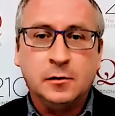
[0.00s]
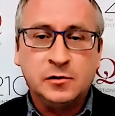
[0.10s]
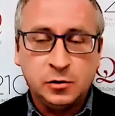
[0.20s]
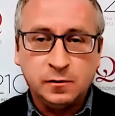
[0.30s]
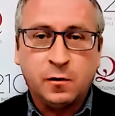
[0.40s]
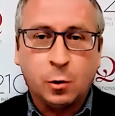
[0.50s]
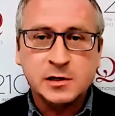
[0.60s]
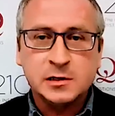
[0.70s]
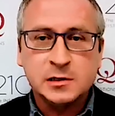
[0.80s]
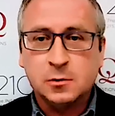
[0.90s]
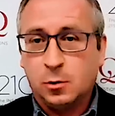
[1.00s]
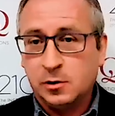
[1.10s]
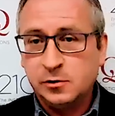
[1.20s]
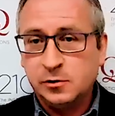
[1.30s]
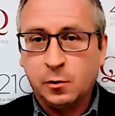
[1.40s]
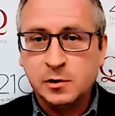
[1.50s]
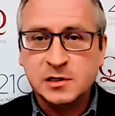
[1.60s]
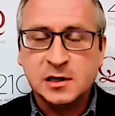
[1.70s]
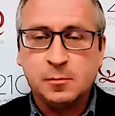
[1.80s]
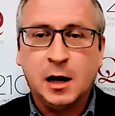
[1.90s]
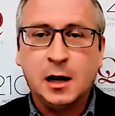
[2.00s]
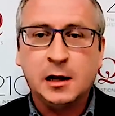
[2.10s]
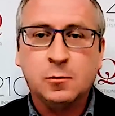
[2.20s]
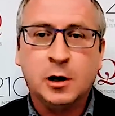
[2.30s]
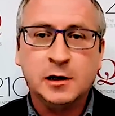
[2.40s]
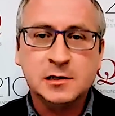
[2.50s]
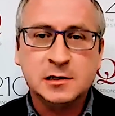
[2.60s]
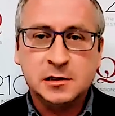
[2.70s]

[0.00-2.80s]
two forces or two forces combined. One is